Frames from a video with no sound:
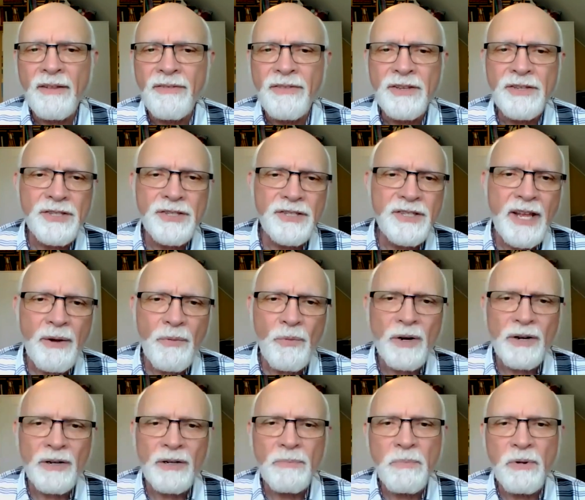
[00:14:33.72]
this
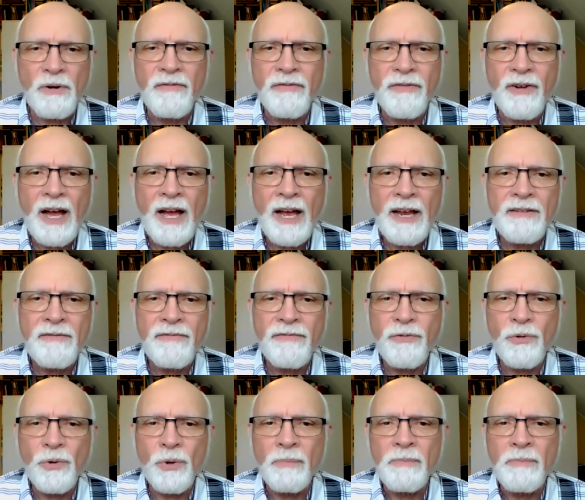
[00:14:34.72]
network provide
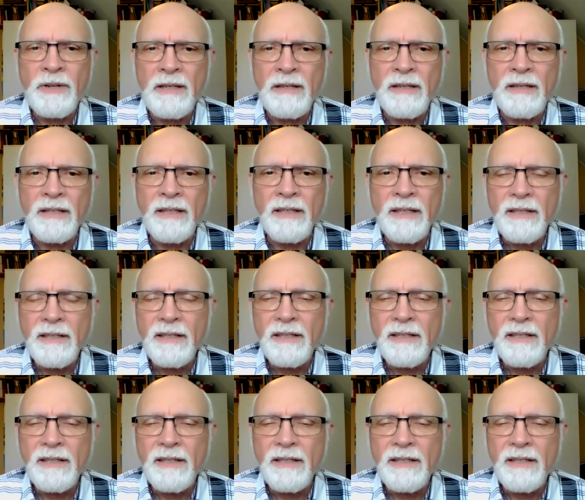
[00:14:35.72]
for me?